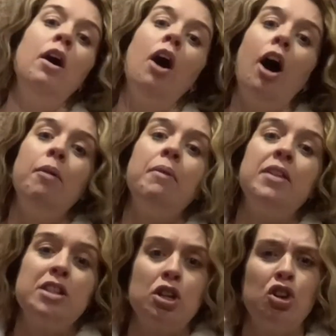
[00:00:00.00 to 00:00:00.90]
Um, and there's
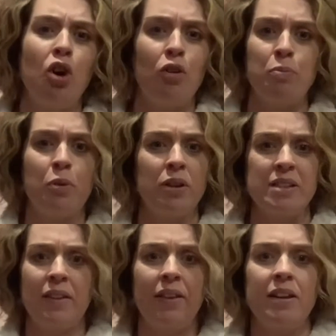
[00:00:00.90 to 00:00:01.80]
a lot of products out
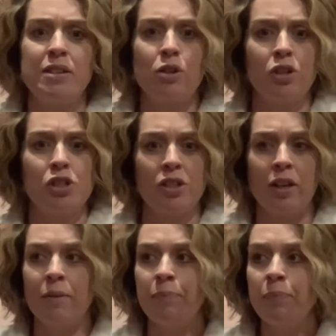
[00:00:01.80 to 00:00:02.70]
there, such as like
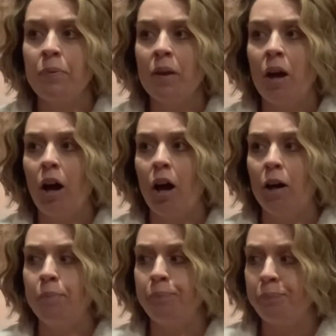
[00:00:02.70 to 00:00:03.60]
um,